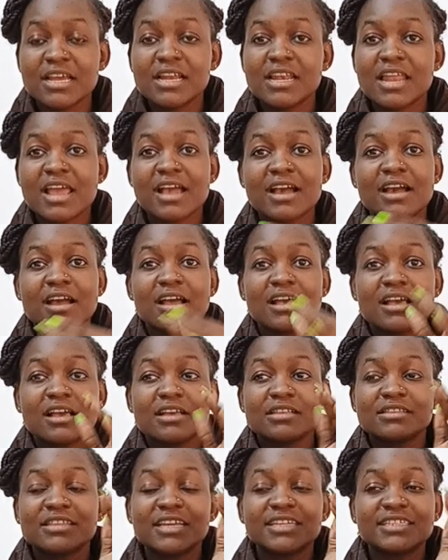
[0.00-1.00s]
Like,
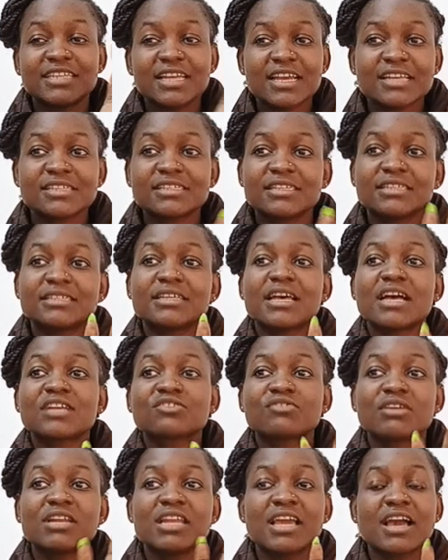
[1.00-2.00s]
the text is
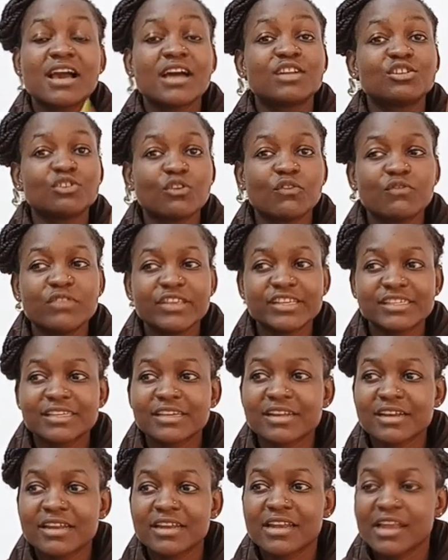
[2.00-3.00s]
actually cut off the
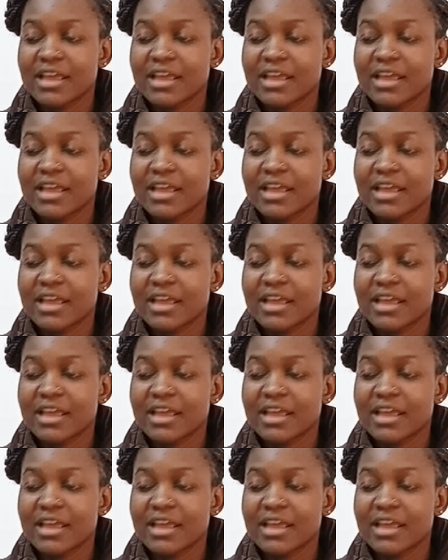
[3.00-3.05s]
screen.